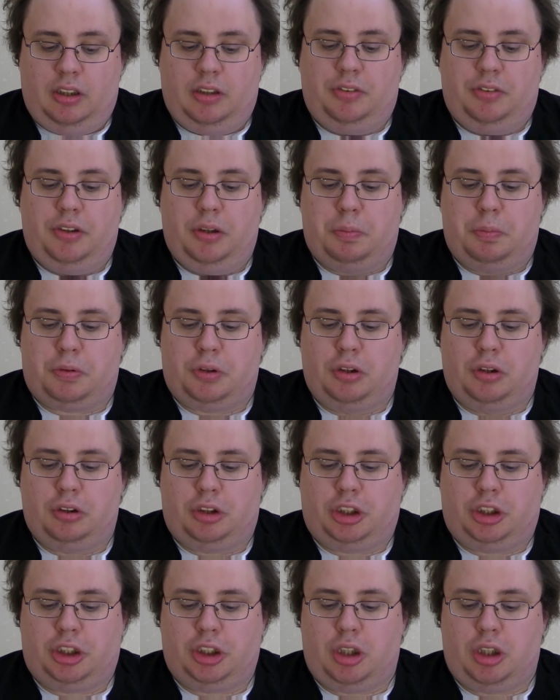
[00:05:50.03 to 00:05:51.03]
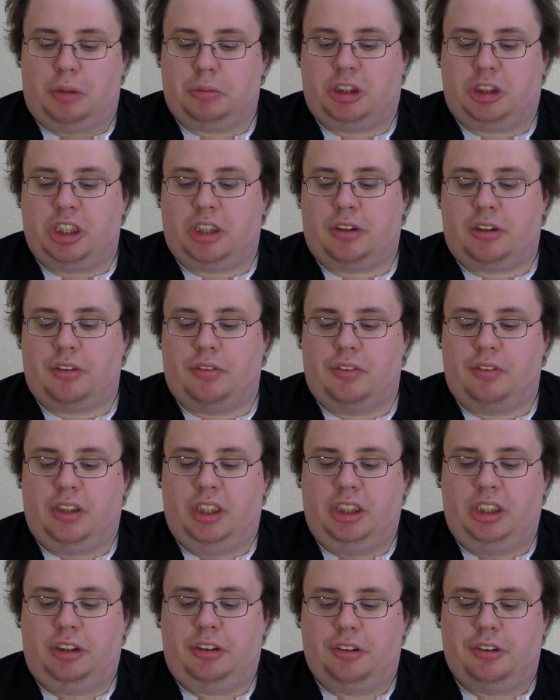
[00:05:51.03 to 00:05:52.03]
if you approach objects
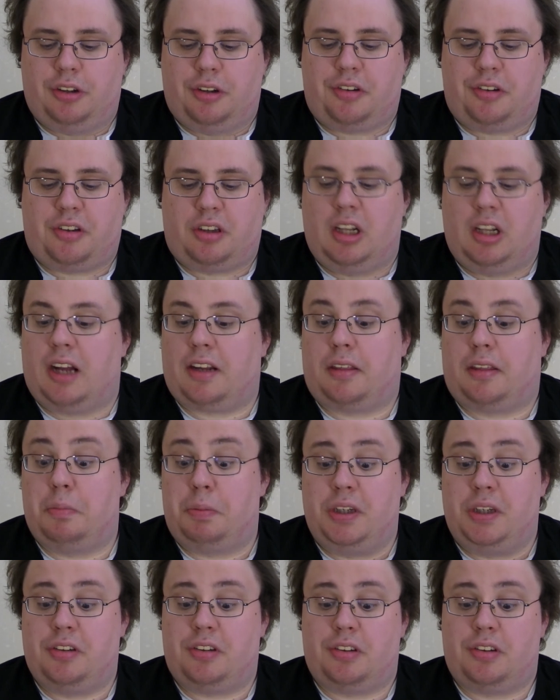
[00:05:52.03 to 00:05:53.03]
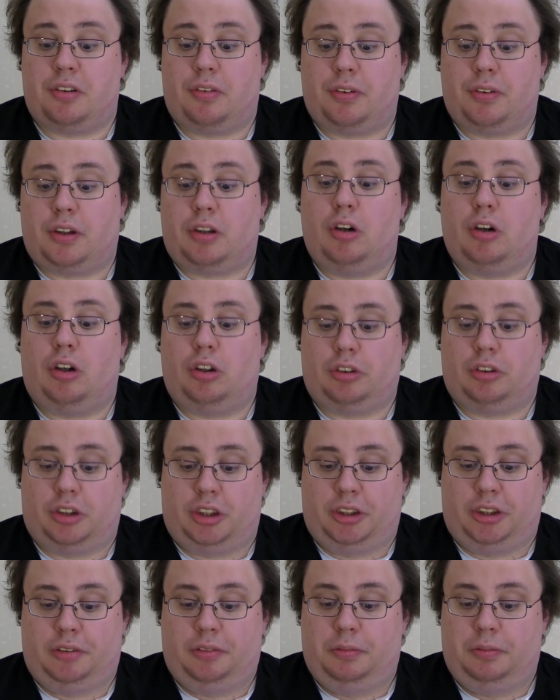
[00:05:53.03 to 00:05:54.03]
of interest, like the pieces of the
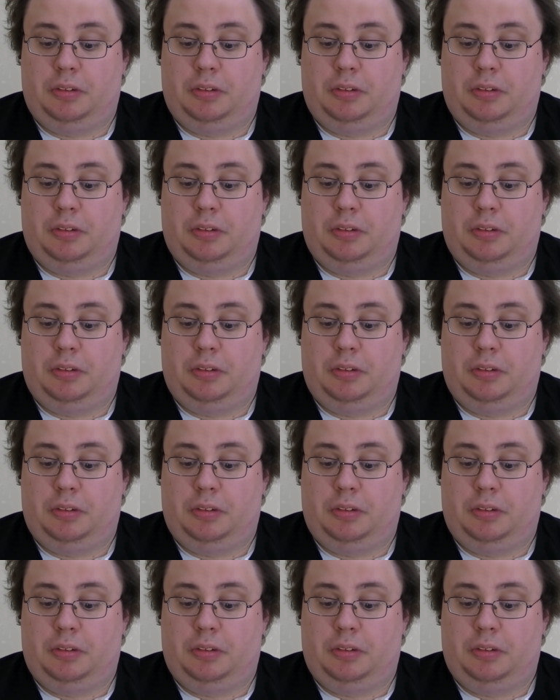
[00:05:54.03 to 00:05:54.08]
cauldron.